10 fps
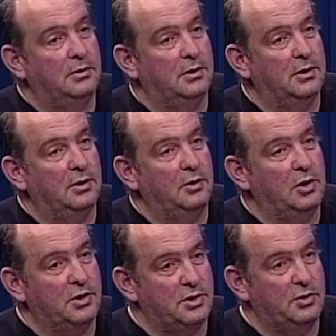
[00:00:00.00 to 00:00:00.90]
you
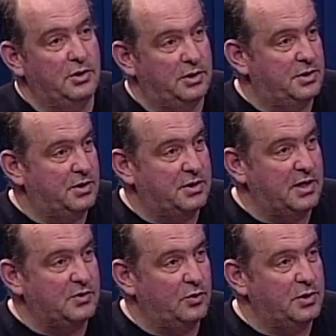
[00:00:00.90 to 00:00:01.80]
consider it as a
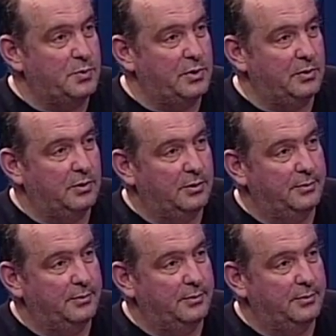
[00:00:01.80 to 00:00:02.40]
successful experiment?